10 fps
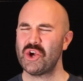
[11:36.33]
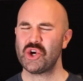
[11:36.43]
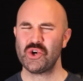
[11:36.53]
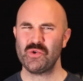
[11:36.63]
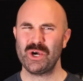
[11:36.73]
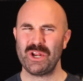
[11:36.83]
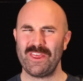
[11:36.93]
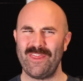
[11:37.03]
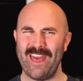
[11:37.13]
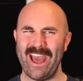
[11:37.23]
Who
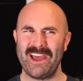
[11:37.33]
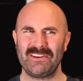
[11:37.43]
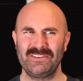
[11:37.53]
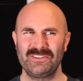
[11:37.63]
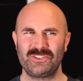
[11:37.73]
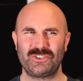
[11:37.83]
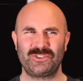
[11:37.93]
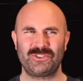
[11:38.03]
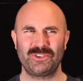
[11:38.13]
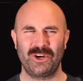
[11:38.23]
would that,
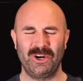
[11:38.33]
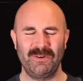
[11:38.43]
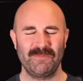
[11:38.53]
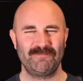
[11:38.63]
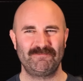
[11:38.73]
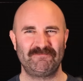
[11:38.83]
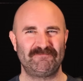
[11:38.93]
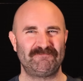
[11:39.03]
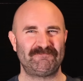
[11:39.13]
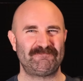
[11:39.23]
sir?
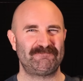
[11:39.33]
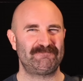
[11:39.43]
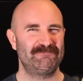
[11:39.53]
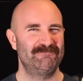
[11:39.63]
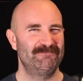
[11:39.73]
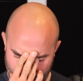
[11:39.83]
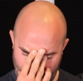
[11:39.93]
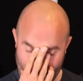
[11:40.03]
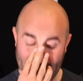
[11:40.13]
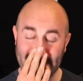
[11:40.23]

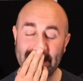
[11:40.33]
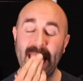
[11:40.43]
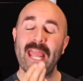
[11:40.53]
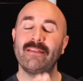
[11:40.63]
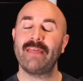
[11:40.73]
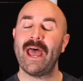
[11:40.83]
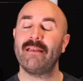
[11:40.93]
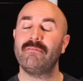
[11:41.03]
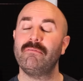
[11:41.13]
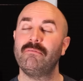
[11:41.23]
I'm not saying
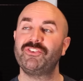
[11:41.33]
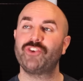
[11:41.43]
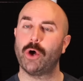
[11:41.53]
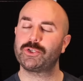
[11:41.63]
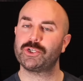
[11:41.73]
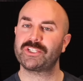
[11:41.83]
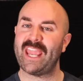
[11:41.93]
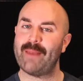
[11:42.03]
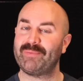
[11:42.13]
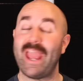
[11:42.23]
that soldiers
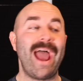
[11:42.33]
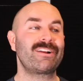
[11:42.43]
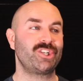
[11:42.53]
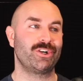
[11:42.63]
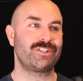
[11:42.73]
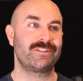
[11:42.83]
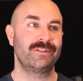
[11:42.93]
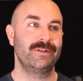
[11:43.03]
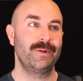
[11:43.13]
can't be actors.